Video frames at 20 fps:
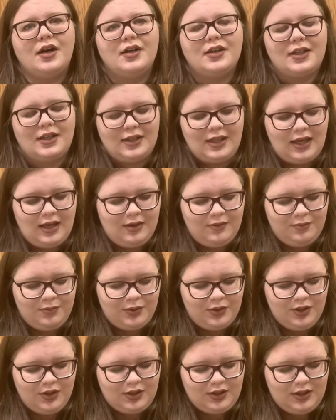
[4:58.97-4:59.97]
in that
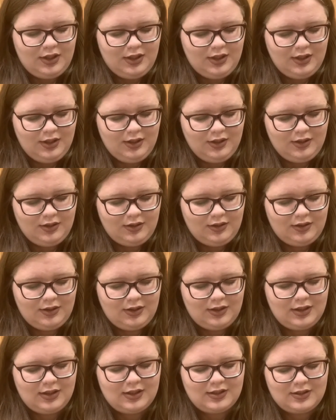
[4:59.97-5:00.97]
book
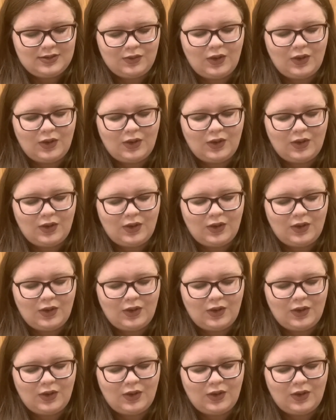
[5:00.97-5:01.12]
is